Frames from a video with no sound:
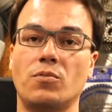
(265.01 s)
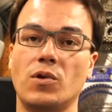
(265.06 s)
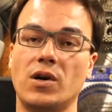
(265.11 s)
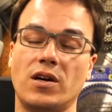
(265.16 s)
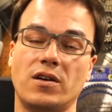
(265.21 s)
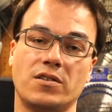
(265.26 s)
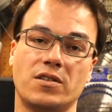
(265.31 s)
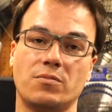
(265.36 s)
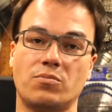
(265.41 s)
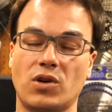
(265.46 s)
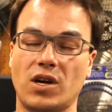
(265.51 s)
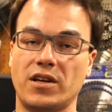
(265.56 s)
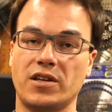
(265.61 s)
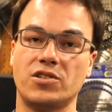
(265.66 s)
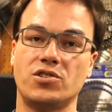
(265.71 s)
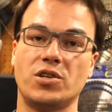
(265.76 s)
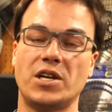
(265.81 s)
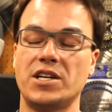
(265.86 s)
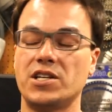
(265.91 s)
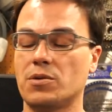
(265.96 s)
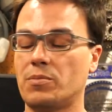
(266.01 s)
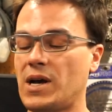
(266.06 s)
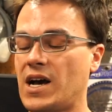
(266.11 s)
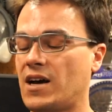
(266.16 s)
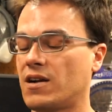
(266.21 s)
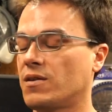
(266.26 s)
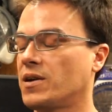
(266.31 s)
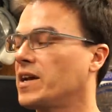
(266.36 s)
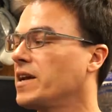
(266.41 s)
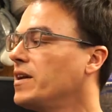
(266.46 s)
Well, you probably drained your
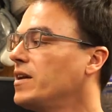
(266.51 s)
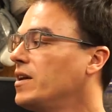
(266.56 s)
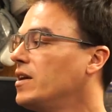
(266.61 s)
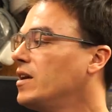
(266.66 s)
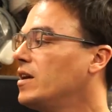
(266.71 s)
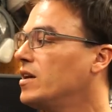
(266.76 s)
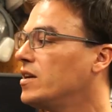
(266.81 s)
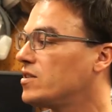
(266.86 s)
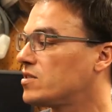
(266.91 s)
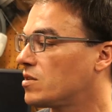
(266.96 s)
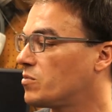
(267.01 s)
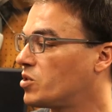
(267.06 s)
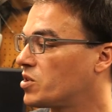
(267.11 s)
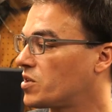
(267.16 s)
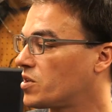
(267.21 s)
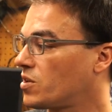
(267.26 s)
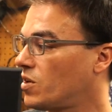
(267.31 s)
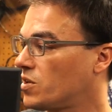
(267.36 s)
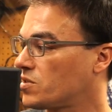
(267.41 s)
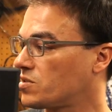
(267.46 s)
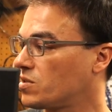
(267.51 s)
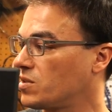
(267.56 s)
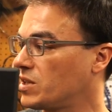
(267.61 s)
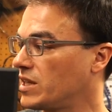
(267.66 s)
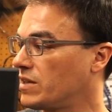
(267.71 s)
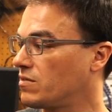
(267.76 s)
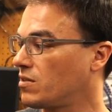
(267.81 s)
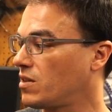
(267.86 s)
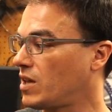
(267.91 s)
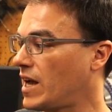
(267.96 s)
battery. Someone could also
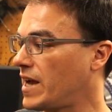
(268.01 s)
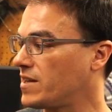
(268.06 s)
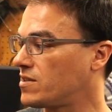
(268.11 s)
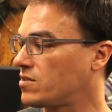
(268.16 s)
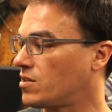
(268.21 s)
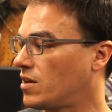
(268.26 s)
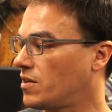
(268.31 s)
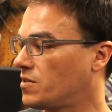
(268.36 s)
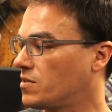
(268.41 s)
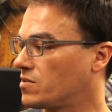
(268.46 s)
leave the lights on.